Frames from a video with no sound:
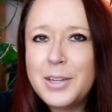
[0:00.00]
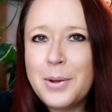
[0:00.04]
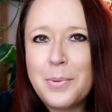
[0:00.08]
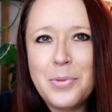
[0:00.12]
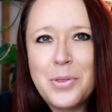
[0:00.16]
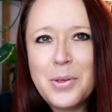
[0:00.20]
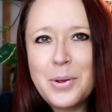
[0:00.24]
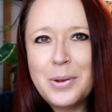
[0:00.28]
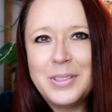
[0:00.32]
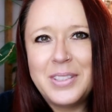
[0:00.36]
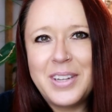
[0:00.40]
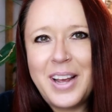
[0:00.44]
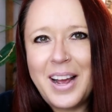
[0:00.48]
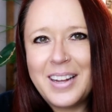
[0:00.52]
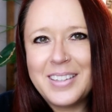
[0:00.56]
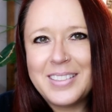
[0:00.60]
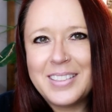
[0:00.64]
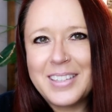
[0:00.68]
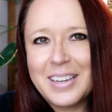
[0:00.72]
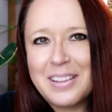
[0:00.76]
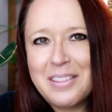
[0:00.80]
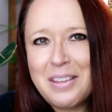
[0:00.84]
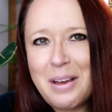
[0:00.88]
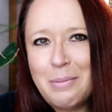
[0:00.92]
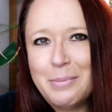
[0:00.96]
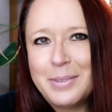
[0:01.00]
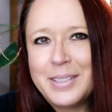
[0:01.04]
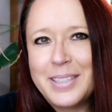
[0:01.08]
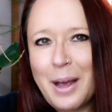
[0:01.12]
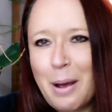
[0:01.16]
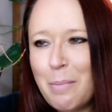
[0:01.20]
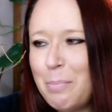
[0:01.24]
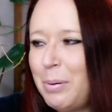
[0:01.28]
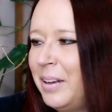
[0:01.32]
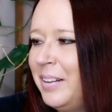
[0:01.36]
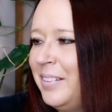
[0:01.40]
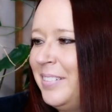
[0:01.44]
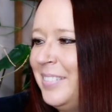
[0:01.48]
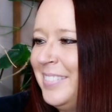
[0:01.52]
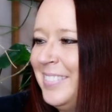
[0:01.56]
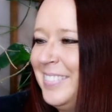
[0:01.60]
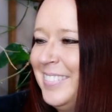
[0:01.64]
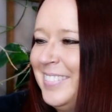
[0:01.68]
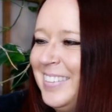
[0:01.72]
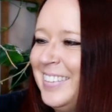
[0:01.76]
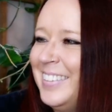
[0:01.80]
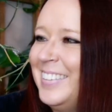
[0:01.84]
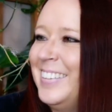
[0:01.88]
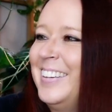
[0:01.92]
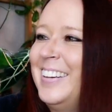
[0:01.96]
Two enthusiastic thumbs up.
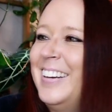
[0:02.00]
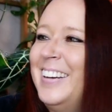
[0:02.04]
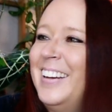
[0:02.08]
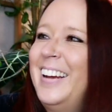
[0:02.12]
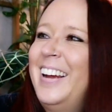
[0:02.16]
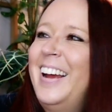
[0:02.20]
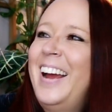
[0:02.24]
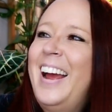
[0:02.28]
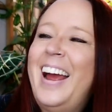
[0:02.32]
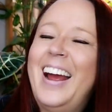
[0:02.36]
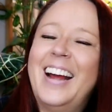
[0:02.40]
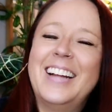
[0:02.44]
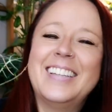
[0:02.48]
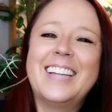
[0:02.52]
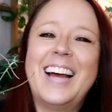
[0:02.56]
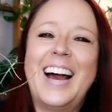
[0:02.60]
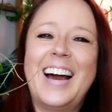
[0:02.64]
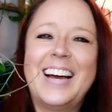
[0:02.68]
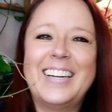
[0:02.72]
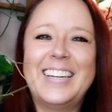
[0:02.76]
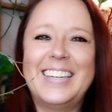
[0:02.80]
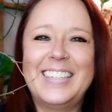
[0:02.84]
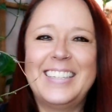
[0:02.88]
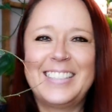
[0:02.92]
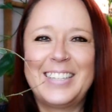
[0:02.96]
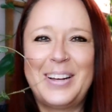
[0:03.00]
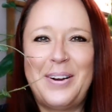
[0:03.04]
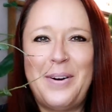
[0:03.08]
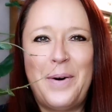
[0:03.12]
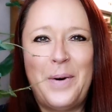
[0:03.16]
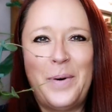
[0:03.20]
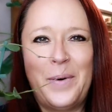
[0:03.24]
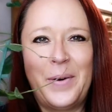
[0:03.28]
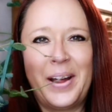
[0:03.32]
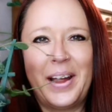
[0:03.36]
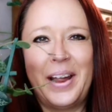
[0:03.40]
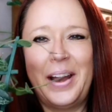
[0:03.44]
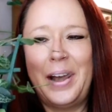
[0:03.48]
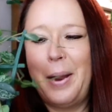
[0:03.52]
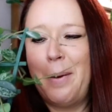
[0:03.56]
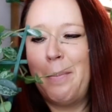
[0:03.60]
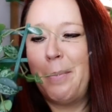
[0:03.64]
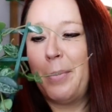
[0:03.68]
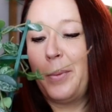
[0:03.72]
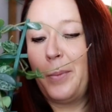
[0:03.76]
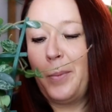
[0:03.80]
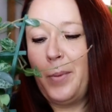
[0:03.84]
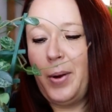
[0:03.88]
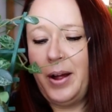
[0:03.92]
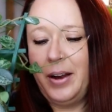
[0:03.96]
And that is Hoya
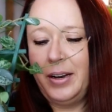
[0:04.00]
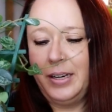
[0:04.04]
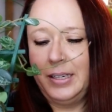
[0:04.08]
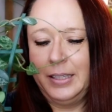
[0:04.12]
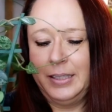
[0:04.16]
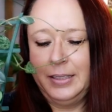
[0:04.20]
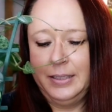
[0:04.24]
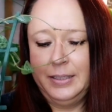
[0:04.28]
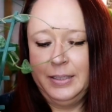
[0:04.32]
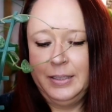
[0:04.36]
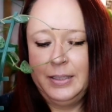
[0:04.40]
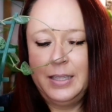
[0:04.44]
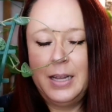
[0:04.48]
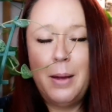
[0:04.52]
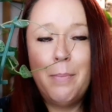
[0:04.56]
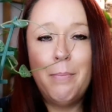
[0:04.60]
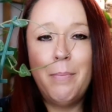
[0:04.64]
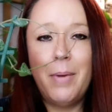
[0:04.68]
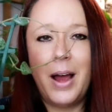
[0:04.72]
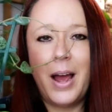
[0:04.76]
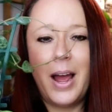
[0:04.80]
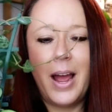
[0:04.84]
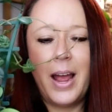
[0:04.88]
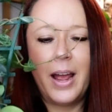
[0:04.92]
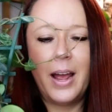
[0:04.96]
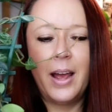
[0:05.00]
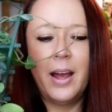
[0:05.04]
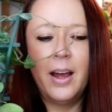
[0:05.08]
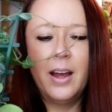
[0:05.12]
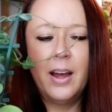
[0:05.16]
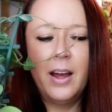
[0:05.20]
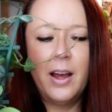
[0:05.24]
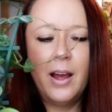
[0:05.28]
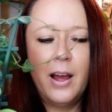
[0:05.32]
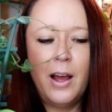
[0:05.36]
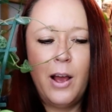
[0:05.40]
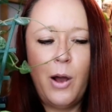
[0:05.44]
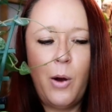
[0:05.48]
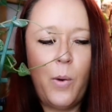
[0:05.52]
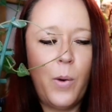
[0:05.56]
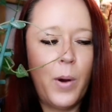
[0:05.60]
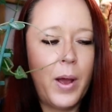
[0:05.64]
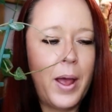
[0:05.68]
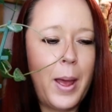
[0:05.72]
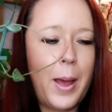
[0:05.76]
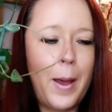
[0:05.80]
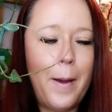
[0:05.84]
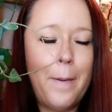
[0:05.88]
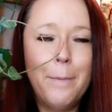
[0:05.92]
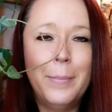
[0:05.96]
number one, my
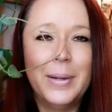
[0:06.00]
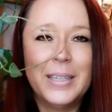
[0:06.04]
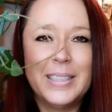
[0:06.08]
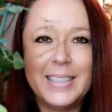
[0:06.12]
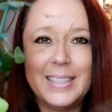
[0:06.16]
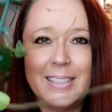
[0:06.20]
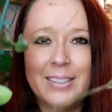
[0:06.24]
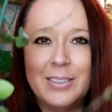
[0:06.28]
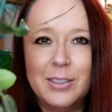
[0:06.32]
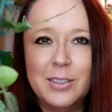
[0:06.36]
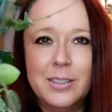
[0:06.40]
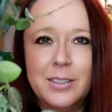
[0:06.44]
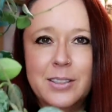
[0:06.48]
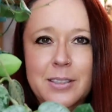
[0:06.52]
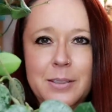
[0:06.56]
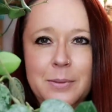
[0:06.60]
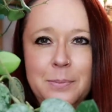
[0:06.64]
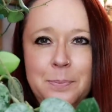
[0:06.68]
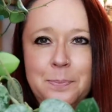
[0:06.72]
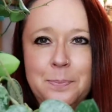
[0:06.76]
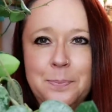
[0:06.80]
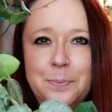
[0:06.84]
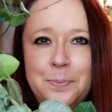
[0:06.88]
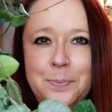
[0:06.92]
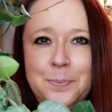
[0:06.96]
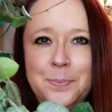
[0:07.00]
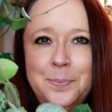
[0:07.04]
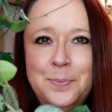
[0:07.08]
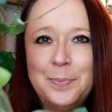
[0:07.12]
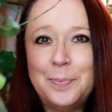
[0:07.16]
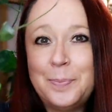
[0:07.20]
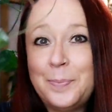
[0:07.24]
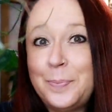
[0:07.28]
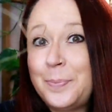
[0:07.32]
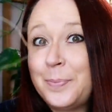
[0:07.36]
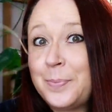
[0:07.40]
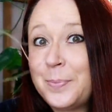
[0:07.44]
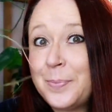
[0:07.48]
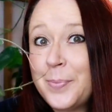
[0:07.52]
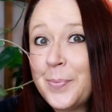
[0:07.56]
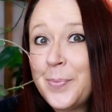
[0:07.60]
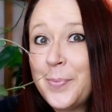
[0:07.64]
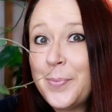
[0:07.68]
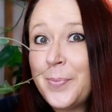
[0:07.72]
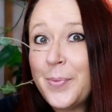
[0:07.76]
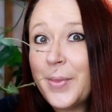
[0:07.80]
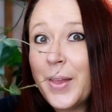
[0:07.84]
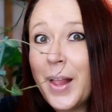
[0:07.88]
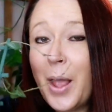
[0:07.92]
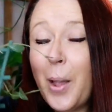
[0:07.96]
Hoya Matilde.
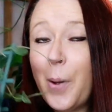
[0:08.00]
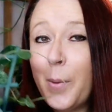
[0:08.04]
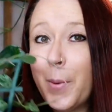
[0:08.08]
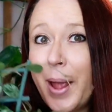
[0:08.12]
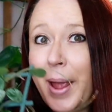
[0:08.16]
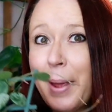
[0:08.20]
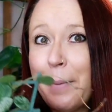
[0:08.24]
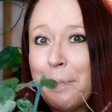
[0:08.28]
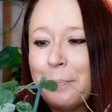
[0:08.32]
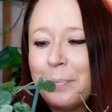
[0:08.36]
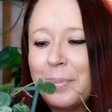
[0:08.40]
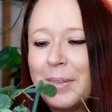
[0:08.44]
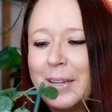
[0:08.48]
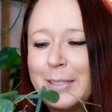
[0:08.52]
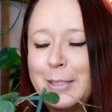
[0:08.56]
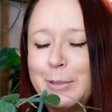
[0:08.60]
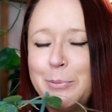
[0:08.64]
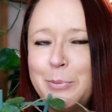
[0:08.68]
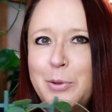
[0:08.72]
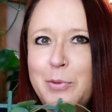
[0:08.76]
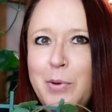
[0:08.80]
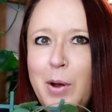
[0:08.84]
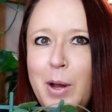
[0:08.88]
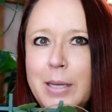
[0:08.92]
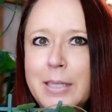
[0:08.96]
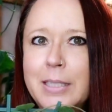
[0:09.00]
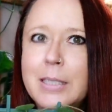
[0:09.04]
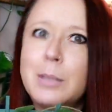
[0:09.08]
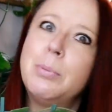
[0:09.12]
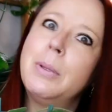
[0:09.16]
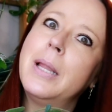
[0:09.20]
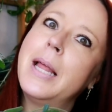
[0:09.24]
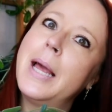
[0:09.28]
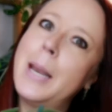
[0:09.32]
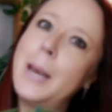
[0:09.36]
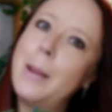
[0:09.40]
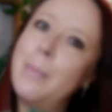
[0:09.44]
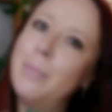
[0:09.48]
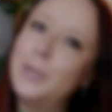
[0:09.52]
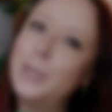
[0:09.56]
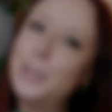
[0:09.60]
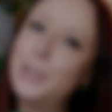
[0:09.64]
Okay. Let's move on to plant